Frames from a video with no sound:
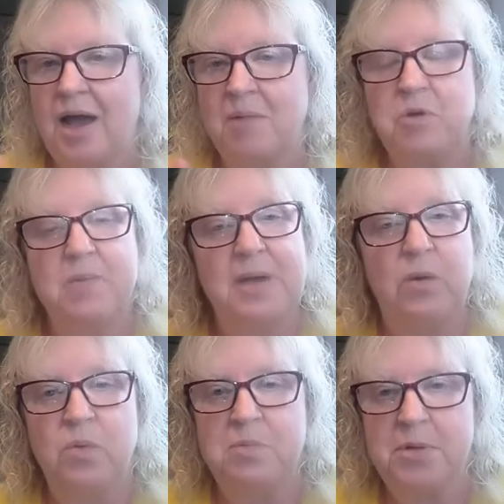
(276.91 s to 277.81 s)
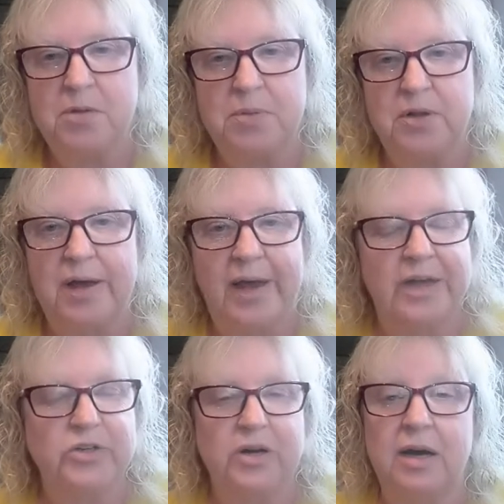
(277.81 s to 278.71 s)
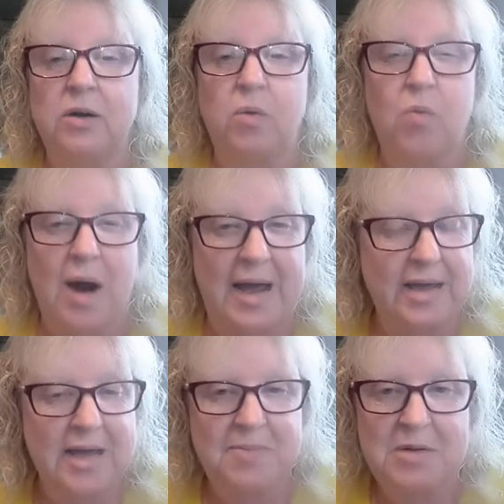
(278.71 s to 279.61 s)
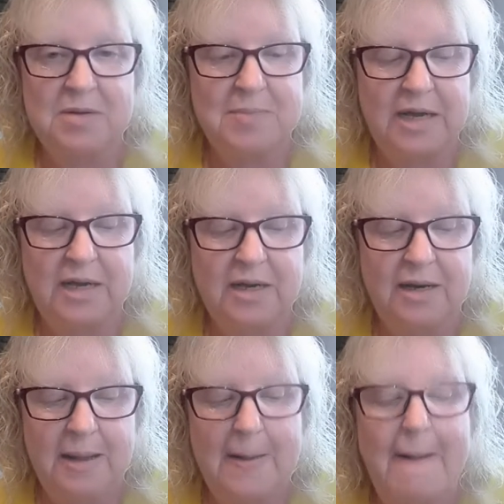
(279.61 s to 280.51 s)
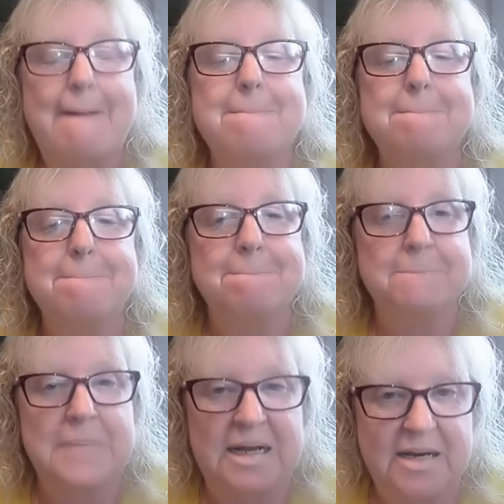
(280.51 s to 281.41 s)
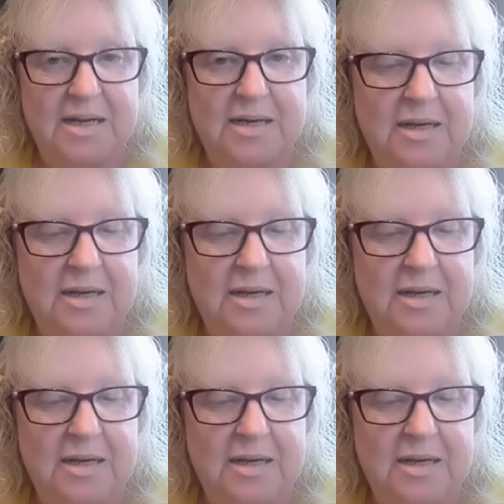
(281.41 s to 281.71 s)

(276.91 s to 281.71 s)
I'm going to paint one purple. I do not know why it came into my head, mm, but it did.